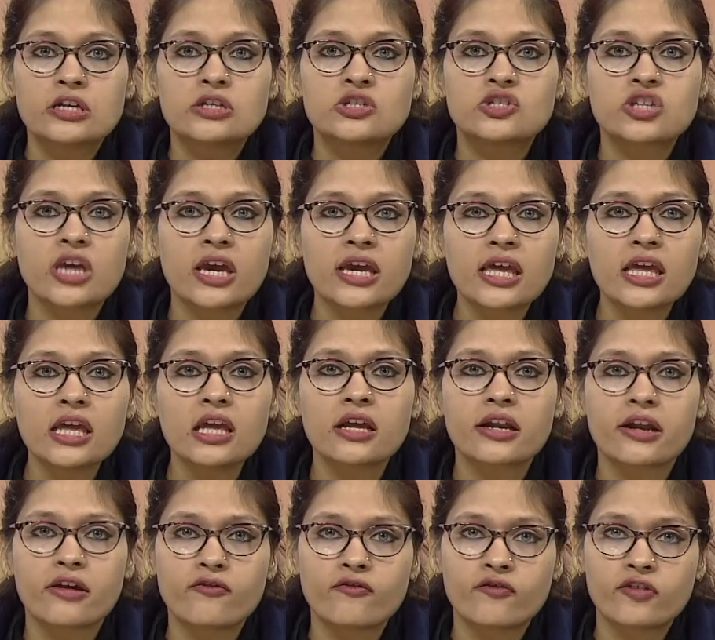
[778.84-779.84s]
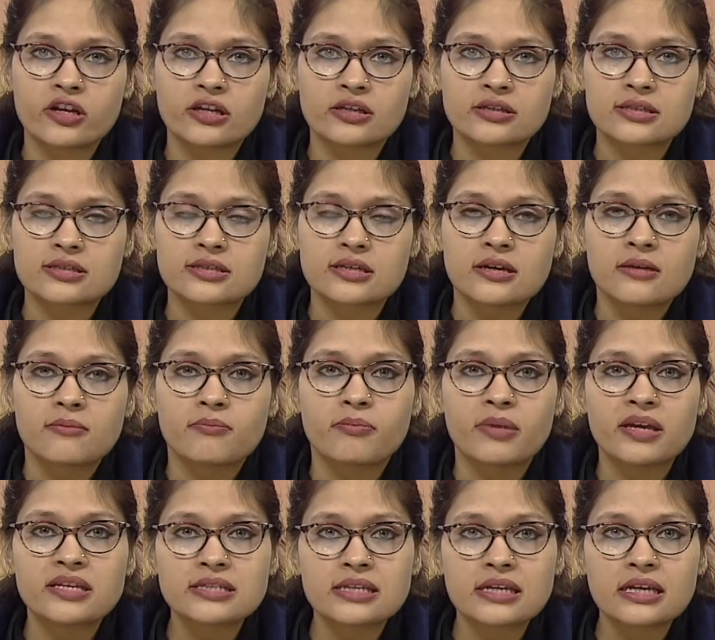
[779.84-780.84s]
checking reference
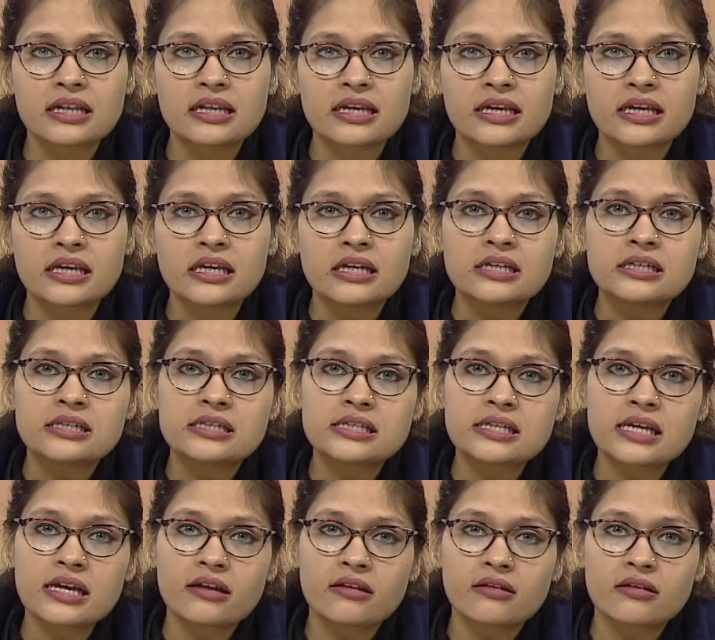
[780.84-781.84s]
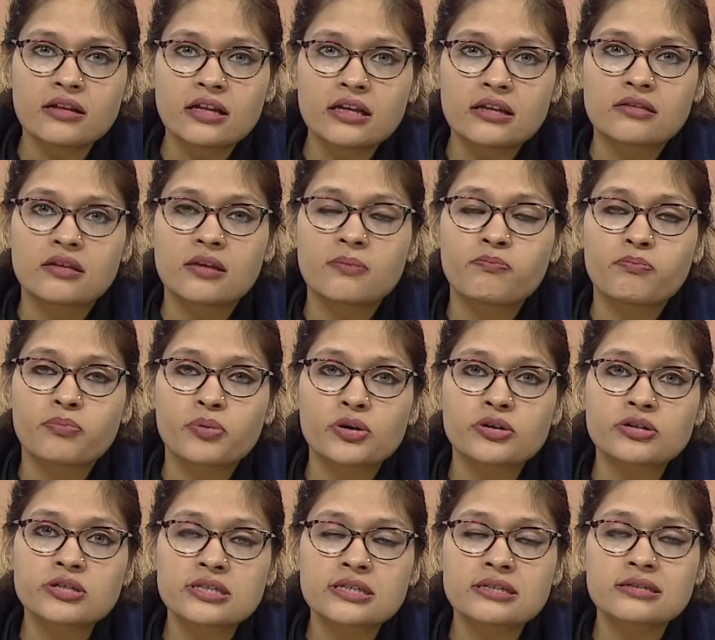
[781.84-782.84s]
basically tell the
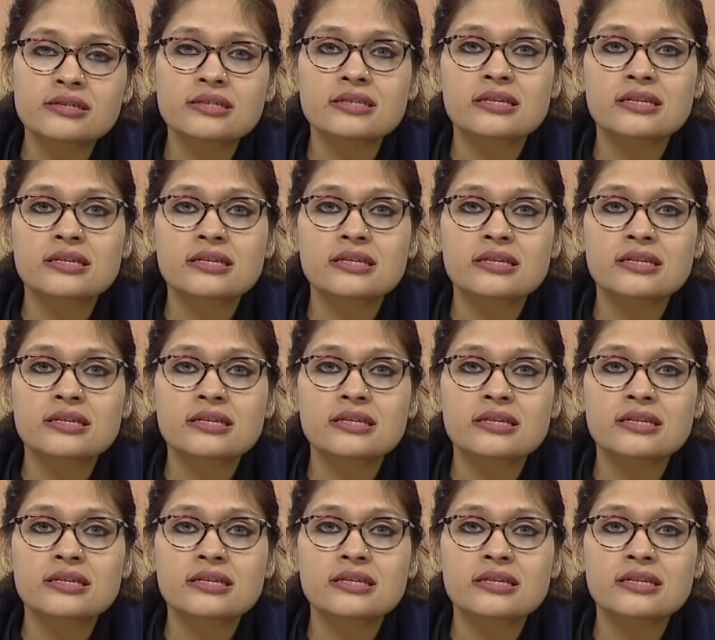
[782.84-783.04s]
person's